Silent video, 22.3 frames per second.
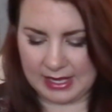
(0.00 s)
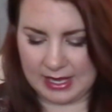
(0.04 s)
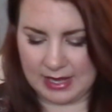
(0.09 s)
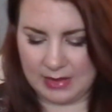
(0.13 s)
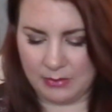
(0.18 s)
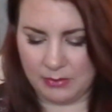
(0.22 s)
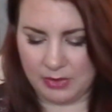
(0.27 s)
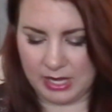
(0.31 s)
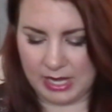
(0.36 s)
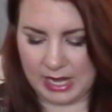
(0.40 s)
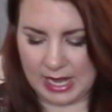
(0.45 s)

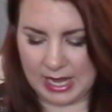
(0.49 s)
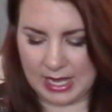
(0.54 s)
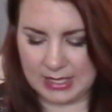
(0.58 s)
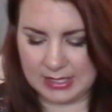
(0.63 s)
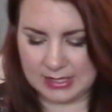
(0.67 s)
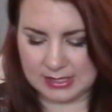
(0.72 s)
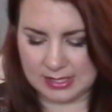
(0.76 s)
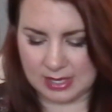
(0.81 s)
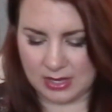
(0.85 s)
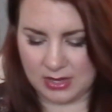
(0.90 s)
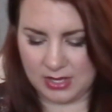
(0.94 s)
And when I
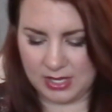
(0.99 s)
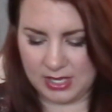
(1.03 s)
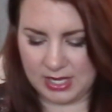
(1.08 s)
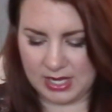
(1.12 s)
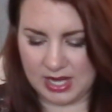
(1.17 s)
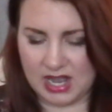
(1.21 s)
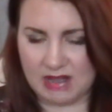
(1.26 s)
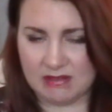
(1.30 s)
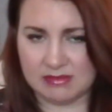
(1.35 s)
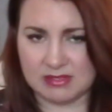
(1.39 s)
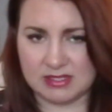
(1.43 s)
saw it,
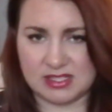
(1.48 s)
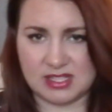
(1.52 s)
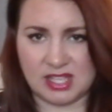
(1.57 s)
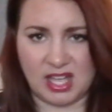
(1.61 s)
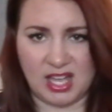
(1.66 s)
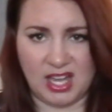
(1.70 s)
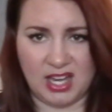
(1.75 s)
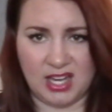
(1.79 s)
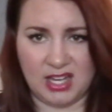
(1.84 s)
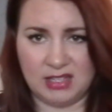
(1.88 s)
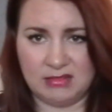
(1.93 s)
I was
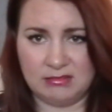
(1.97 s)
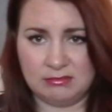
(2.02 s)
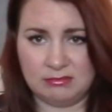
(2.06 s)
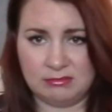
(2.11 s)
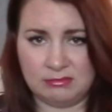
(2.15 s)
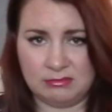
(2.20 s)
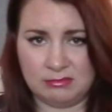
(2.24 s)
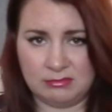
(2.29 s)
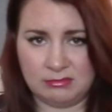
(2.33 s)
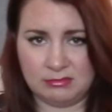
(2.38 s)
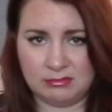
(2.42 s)
like,
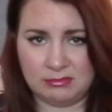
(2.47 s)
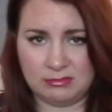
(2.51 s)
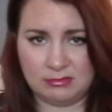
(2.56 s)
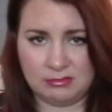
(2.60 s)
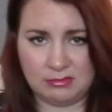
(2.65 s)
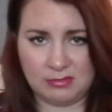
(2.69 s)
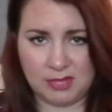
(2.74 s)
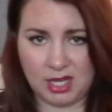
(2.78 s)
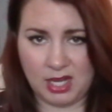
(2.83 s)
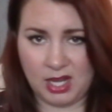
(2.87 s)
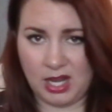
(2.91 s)

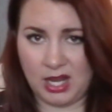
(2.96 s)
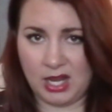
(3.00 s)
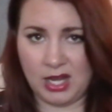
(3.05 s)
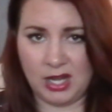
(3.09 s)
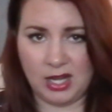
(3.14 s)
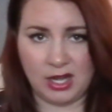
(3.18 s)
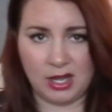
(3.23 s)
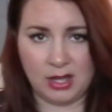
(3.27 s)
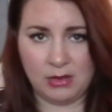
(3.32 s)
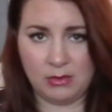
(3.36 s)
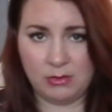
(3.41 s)

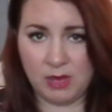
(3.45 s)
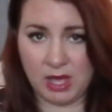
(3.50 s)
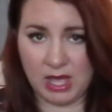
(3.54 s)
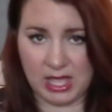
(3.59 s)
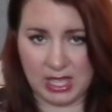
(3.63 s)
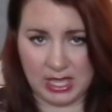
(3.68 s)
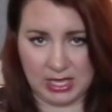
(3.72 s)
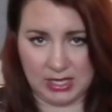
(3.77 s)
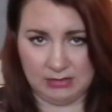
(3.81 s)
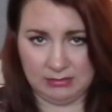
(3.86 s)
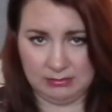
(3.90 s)
dang, no
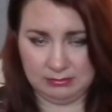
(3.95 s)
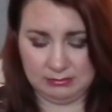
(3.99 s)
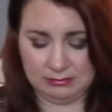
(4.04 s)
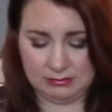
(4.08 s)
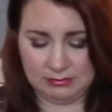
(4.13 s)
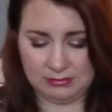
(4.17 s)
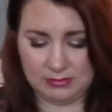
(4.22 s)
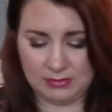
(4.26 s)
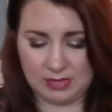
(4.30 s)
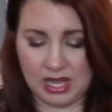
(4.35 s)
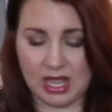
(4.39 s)
way
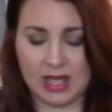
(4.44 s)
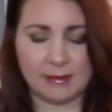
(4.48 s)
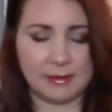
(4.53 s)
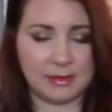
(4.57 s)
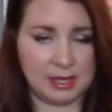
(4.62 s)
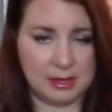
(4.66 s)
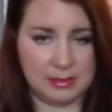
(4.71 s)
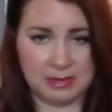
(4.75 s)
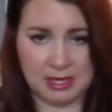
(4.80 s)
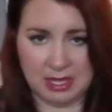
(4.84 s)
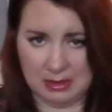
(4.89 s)
I'm
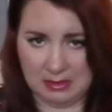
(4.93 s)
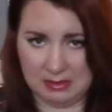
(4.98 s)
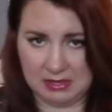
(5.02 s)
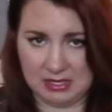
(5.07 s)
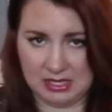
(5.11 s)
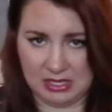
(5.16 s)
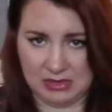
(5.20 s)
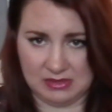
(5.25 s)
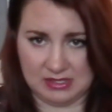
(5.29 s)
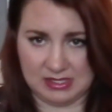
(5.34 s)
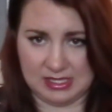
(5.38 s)
going to be able to
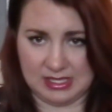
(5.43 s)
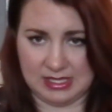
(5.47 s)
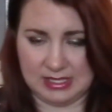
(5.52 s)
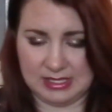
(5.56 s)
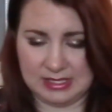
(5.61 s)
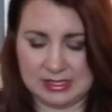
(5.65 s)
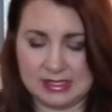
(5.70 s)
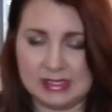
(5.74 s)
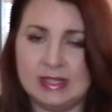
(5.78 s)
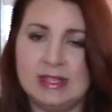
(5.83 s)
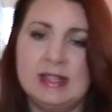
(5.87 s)
use
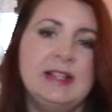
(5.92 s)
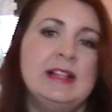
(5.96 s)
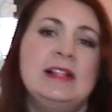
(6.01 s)
this